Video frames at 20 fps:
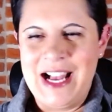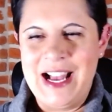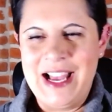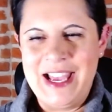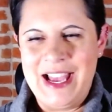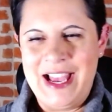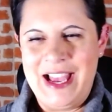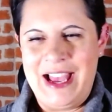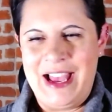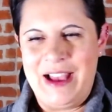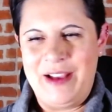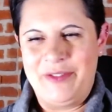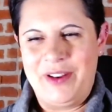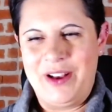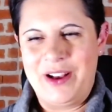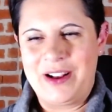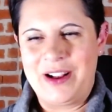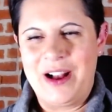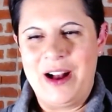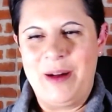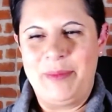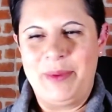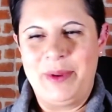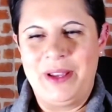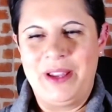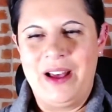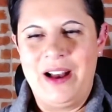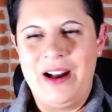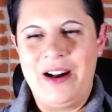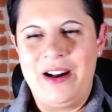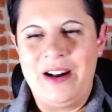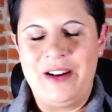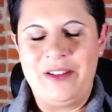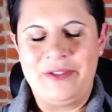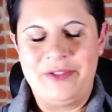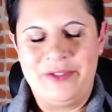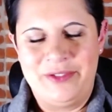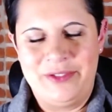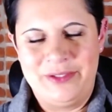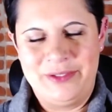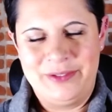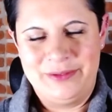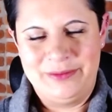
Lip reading: I have a couple of